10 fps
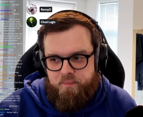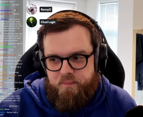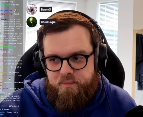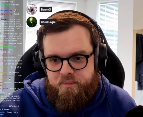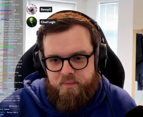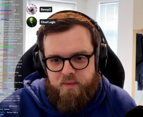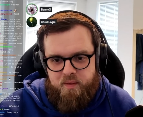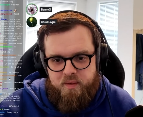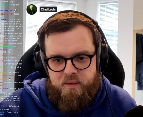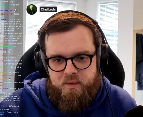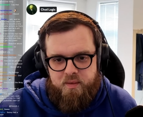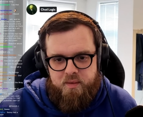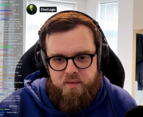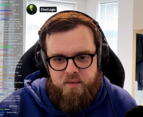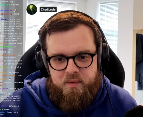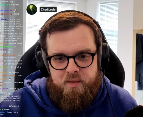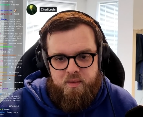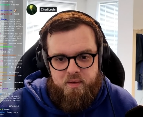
[no speech]